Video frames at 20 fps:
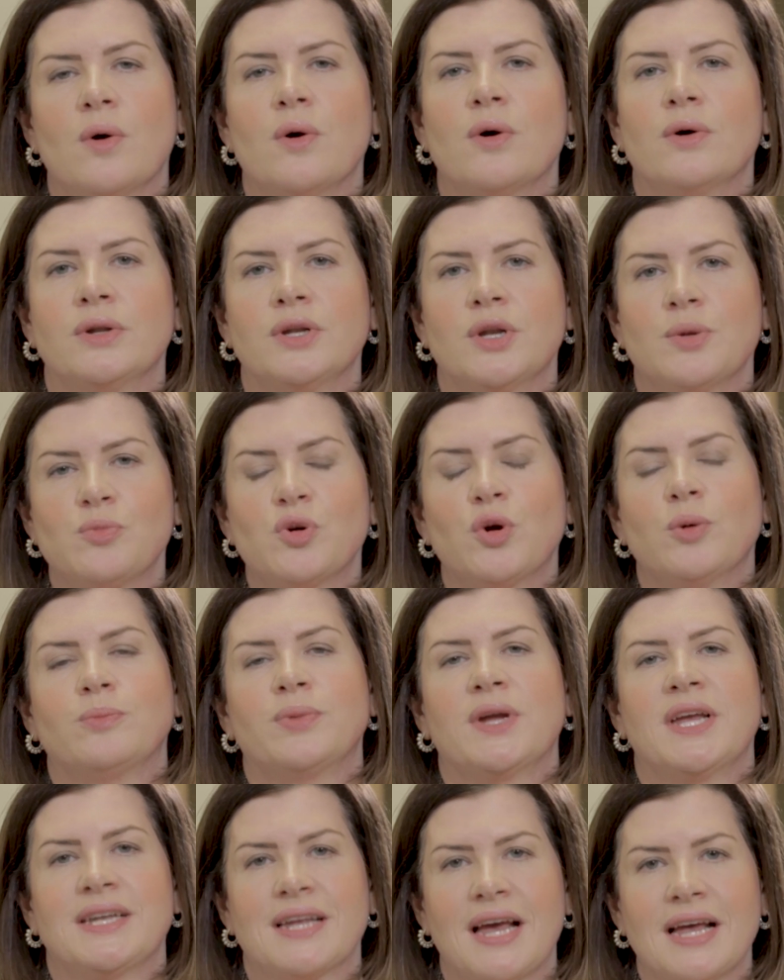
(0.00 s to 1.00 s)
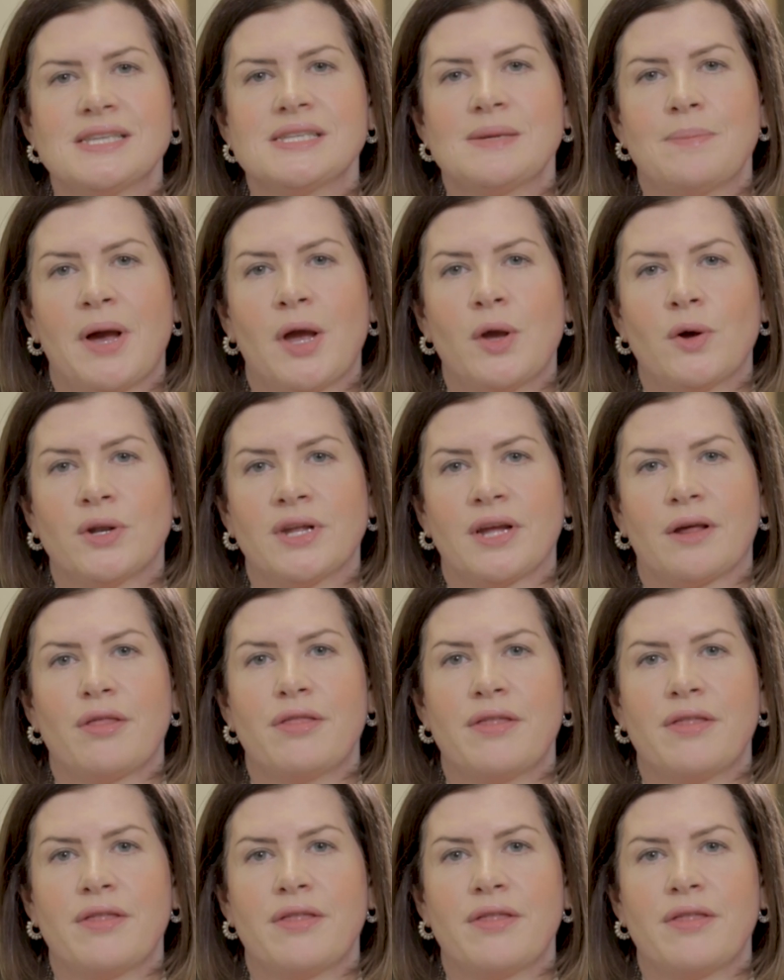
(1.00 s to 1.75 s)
on an appropriate antibiotic